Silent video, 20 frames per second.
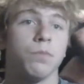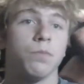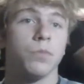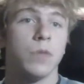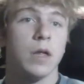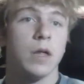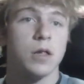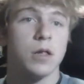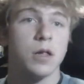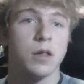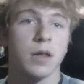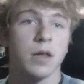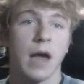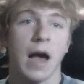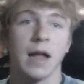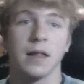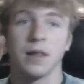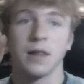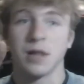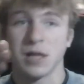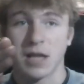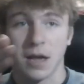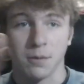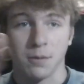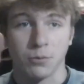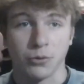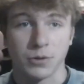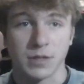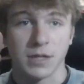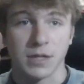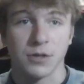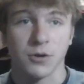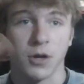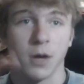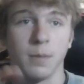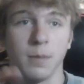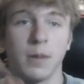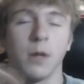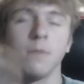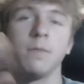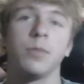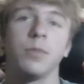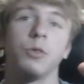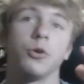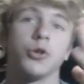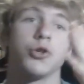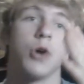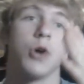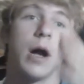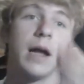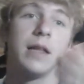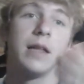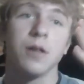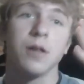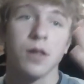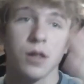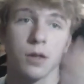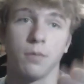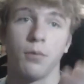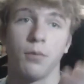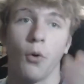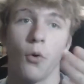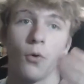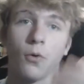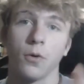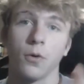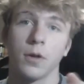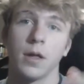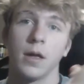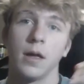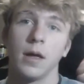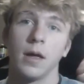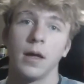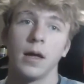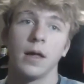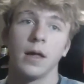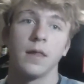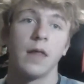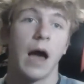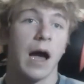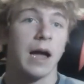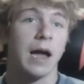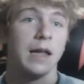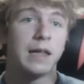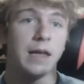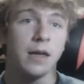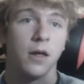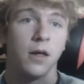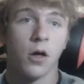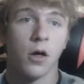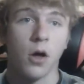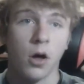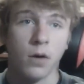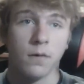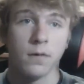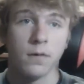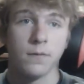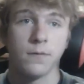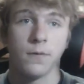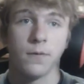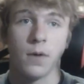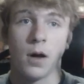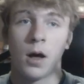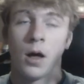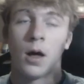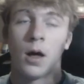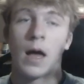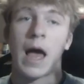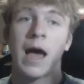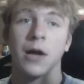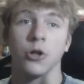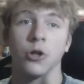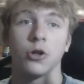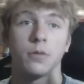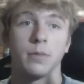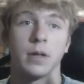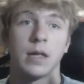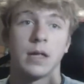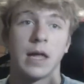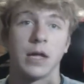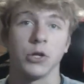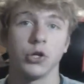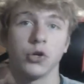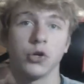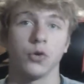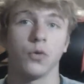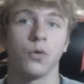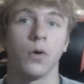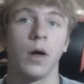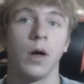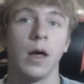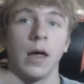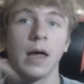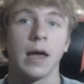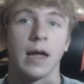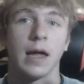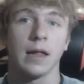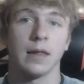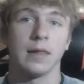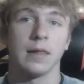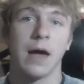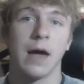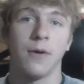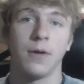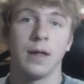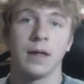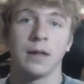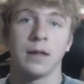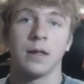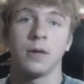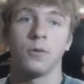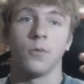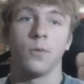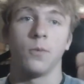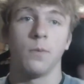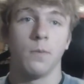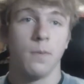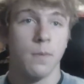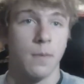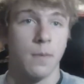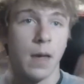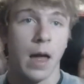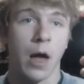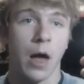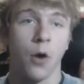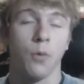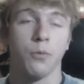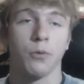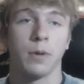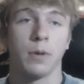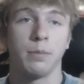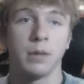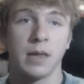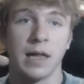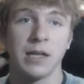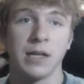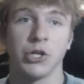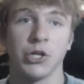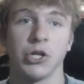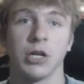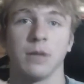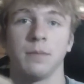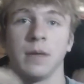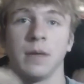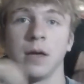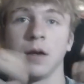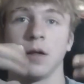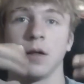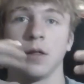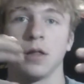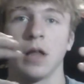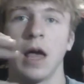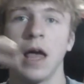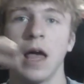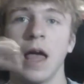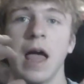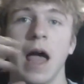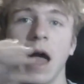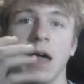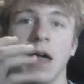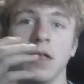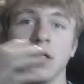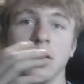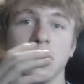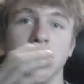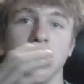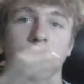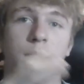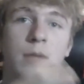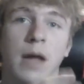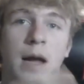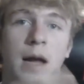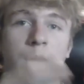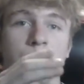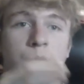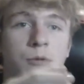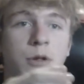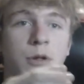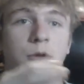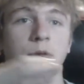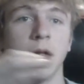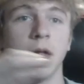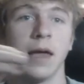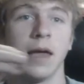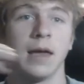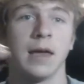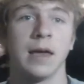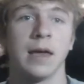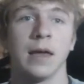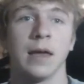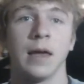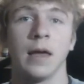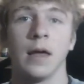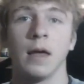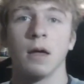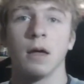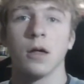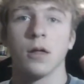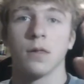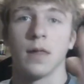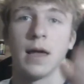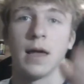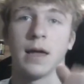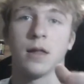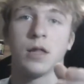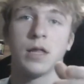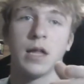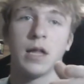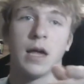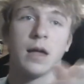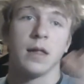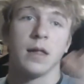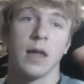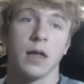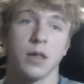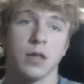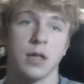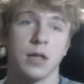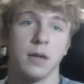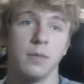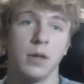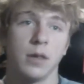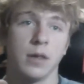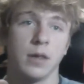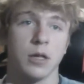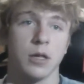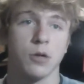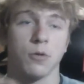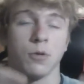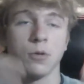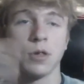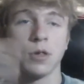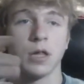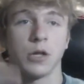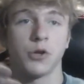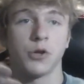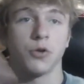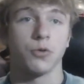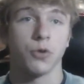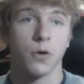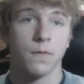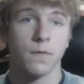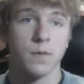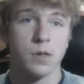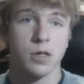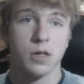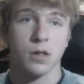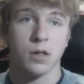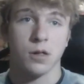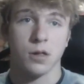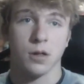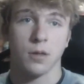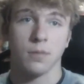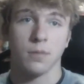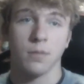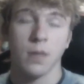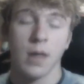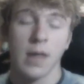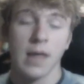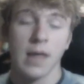This is kind of the standpoint that they're coming up. They're trying to support the idea of action potential and allowing it to help replenish it, because as sometimes when you take like CNS stimulants or central nervous system,